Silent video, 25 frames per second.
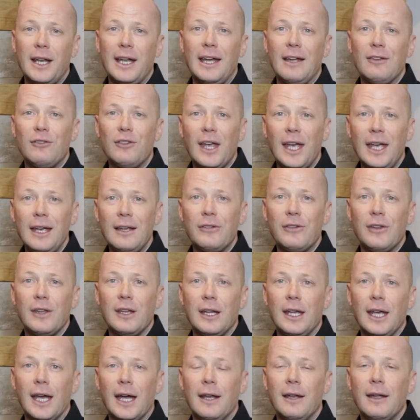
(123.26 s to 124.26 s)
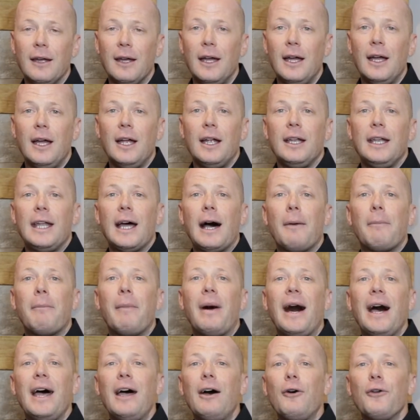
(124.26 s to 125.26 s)
and takes it again. Now,
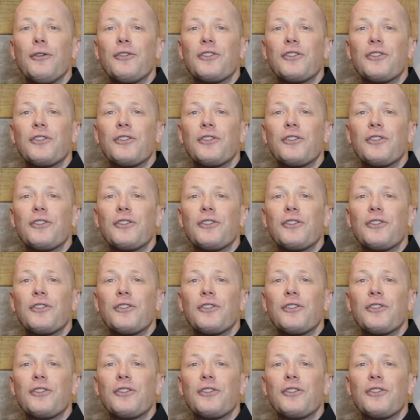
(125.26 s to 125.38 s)
Miles